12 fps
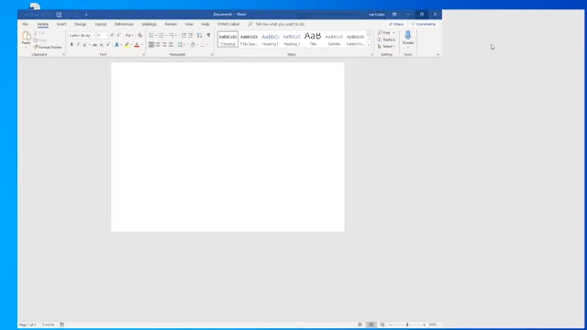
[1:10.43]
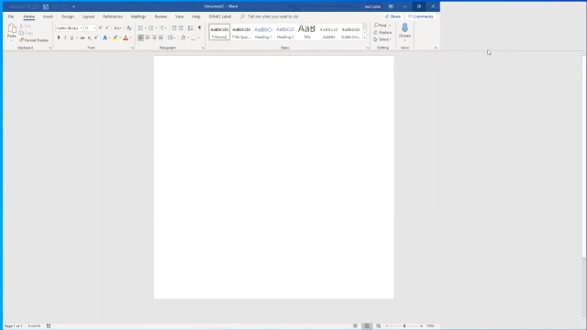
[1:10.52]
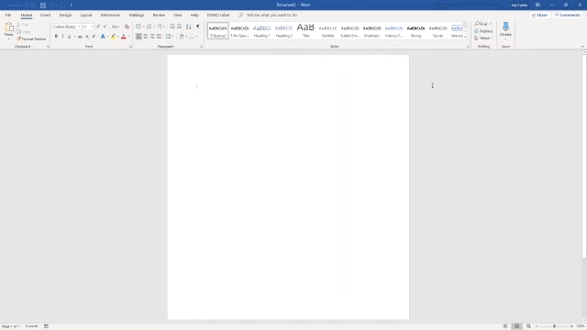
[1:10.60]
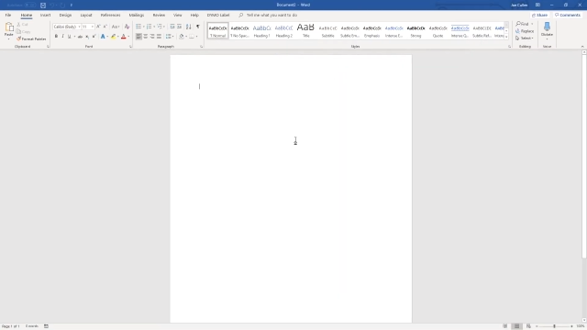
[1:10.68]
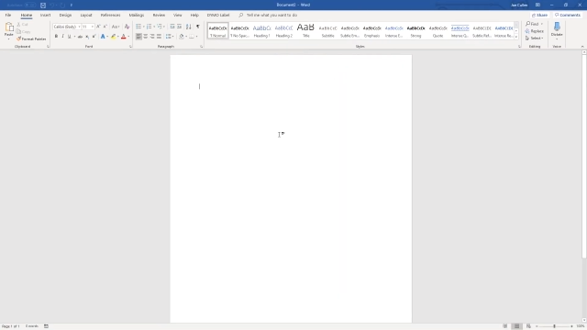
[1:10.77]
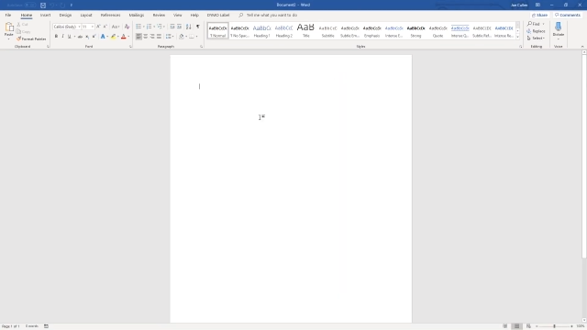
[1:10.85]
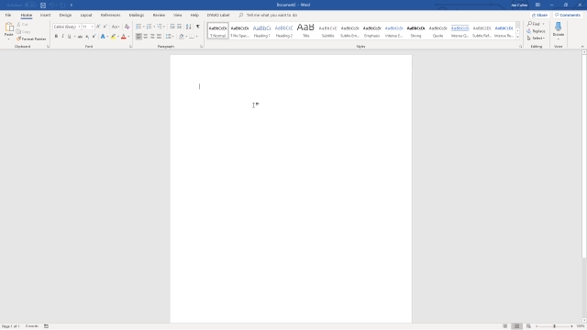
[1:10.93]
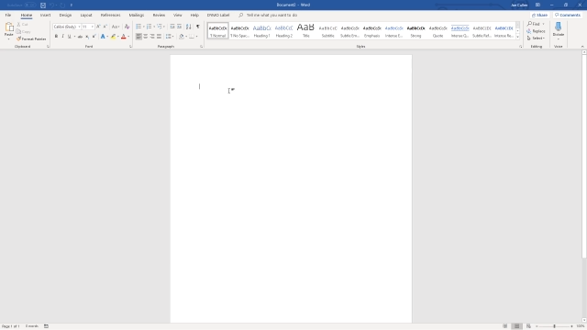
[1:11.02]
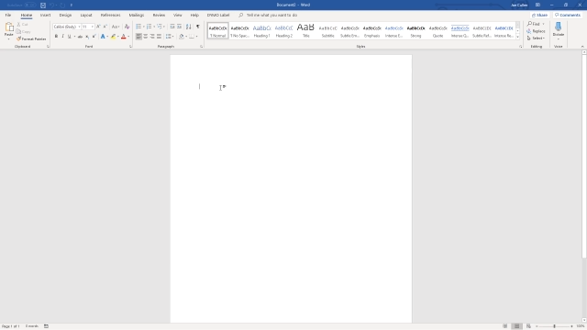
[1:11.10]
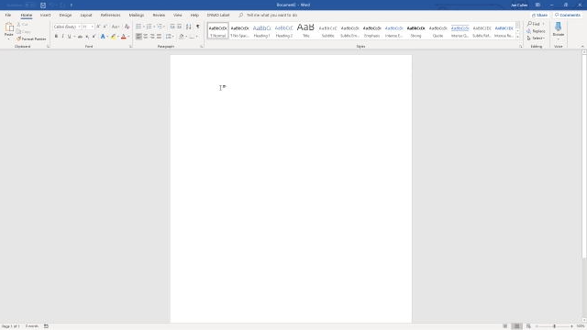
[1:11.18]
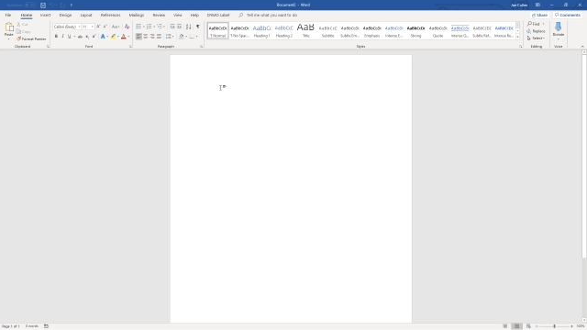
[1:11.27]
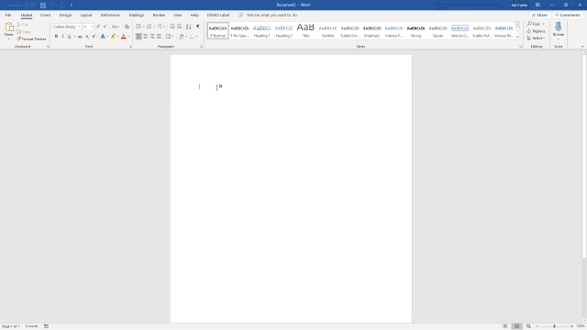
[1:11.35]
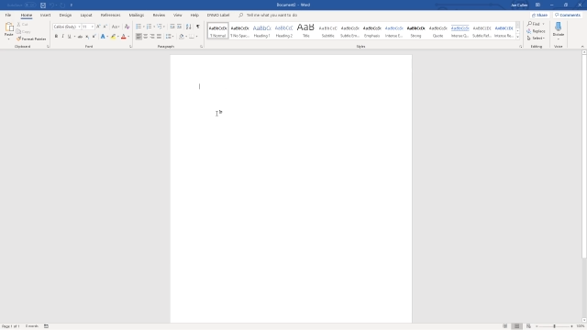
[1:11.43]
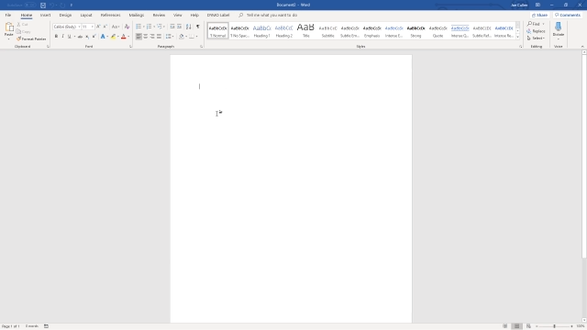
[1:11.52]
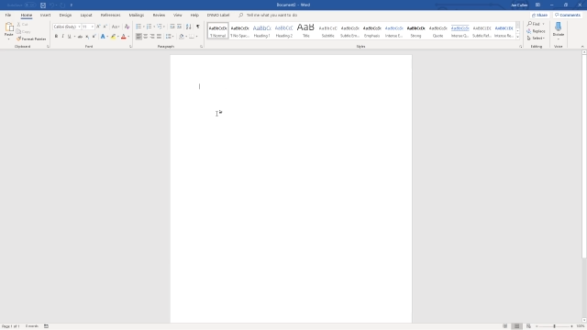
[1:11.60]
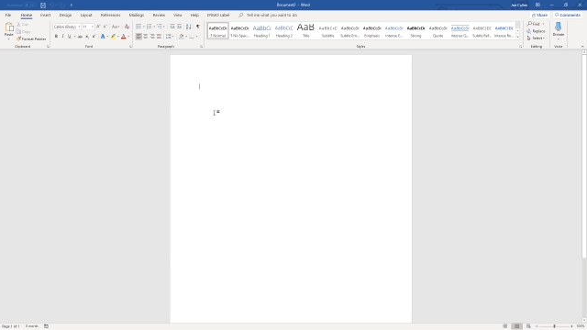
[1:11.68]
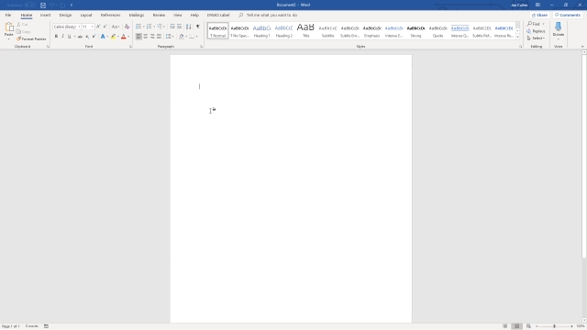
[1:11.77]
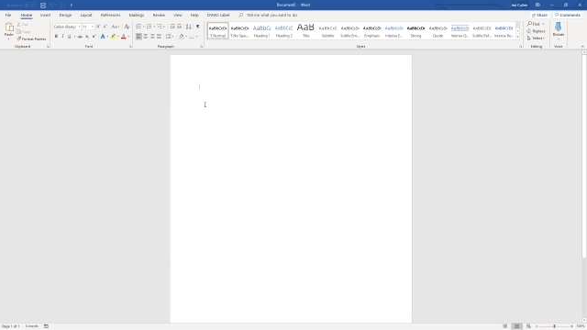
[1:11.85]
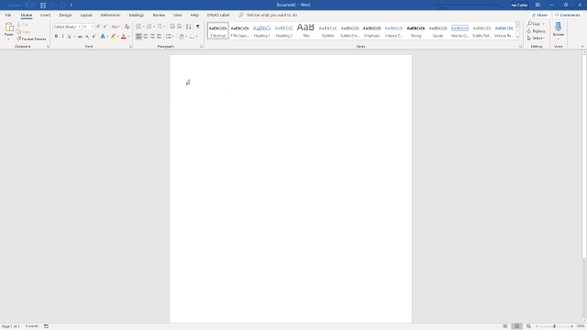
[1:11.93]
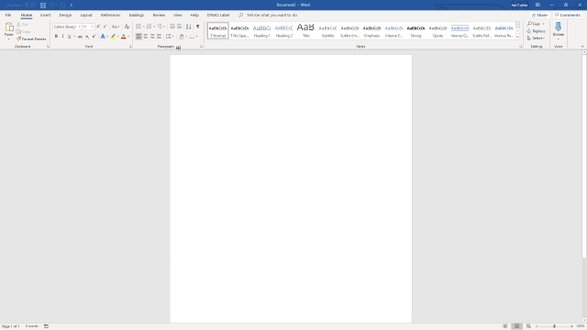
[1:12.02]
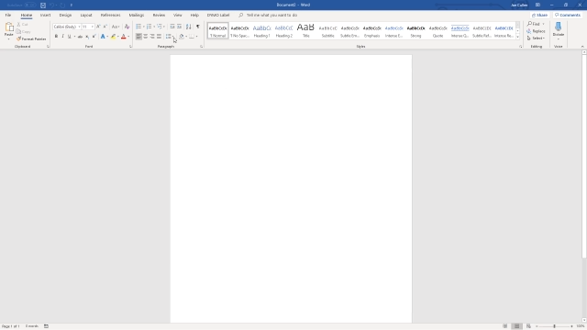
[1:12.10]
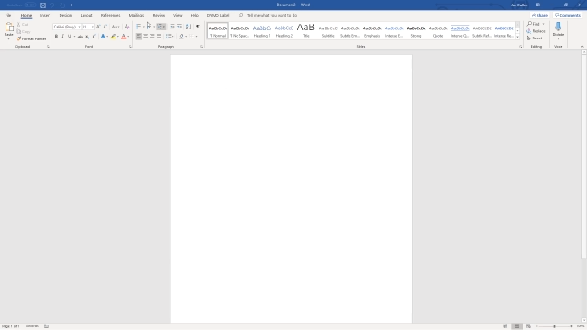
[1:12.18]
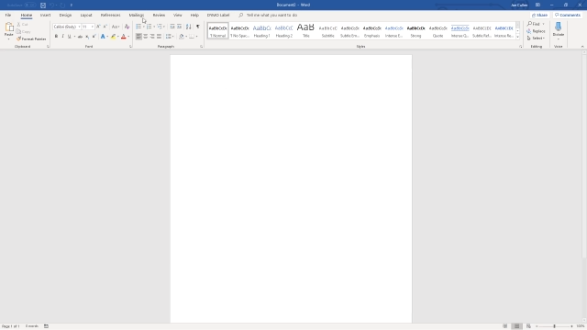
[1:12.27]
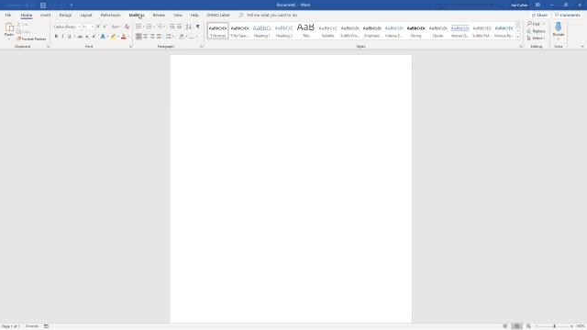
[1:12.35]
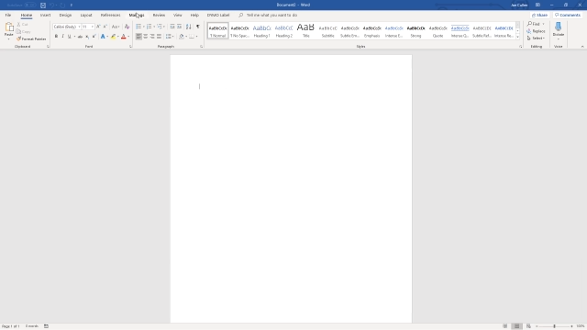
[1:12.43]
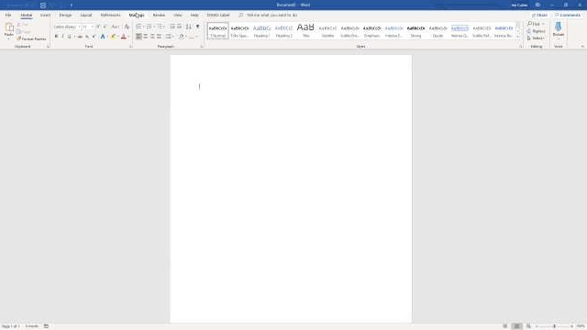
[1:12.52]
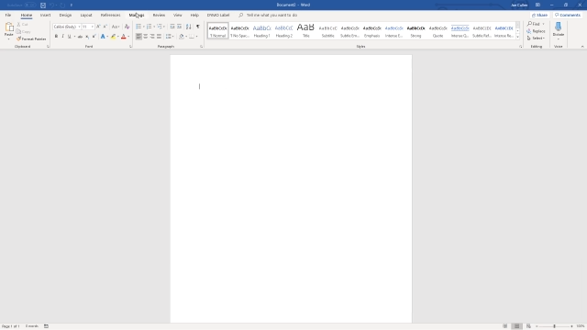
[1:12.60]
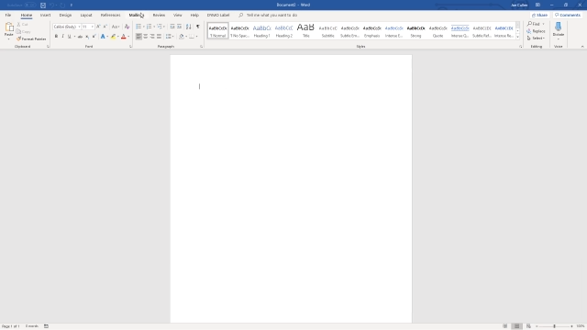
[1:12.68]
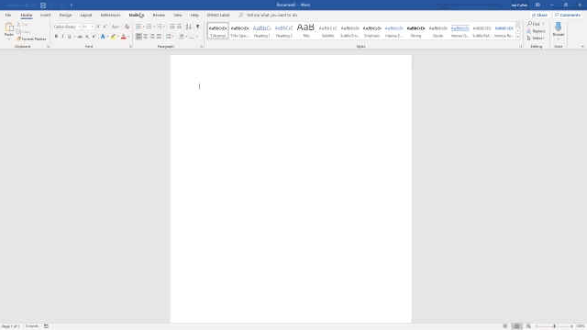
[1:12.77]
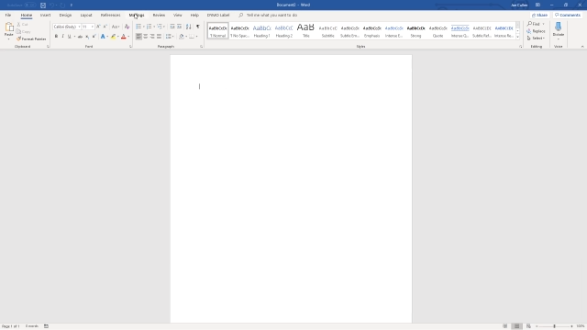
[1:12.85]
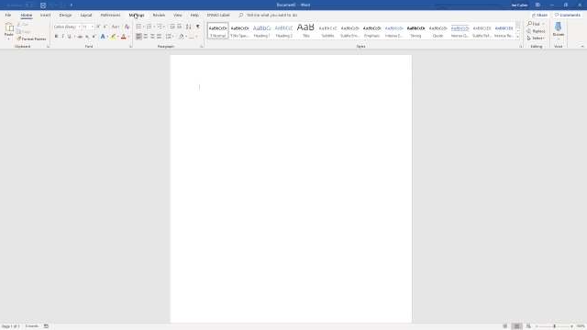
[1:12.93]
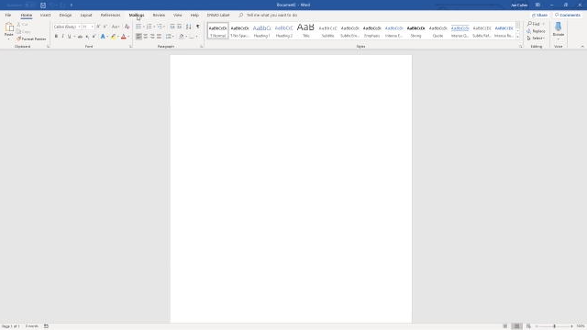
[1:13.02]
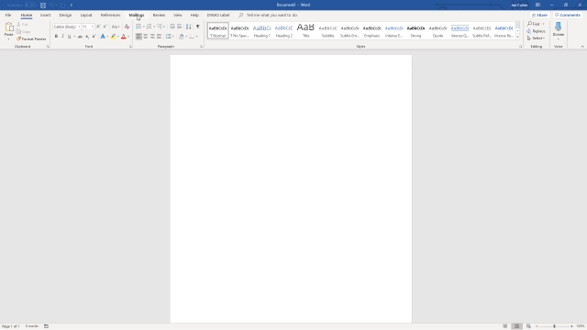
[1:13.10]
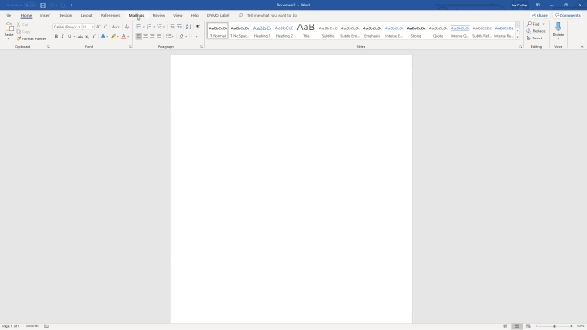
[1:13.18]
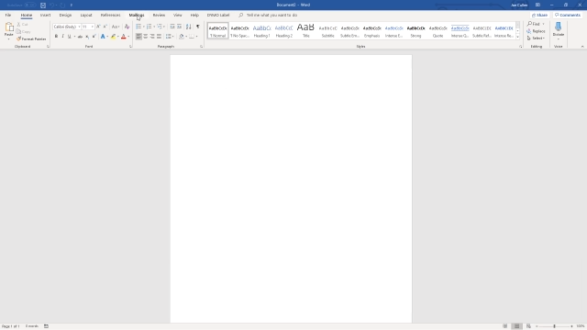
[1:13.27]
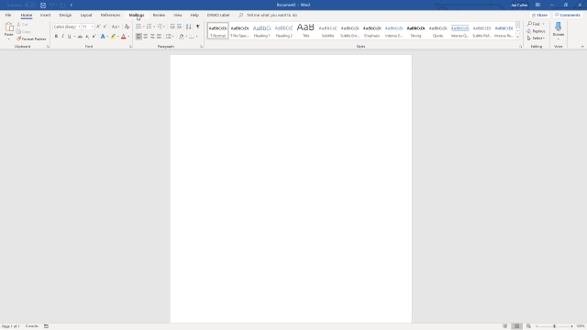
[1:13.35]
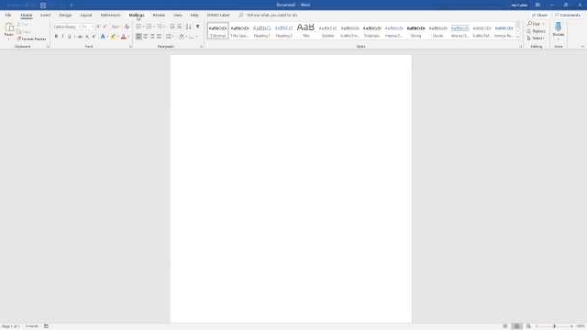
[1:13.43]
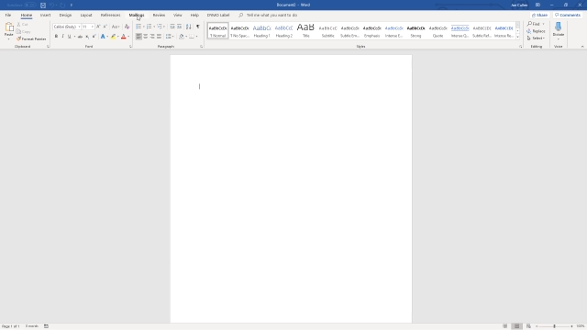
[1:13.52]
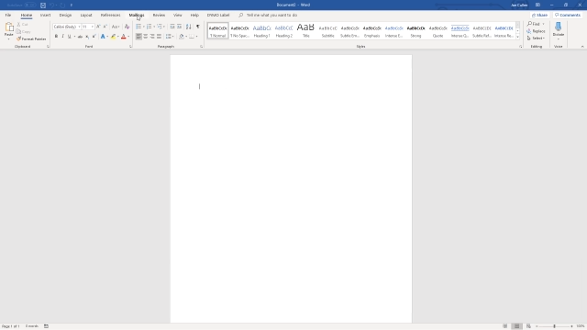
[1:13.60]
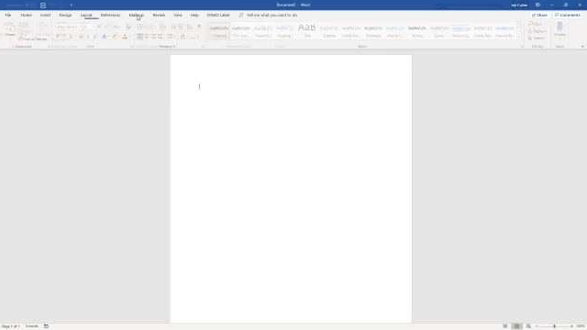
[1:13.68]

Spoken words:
Nobody's mouth can be seen.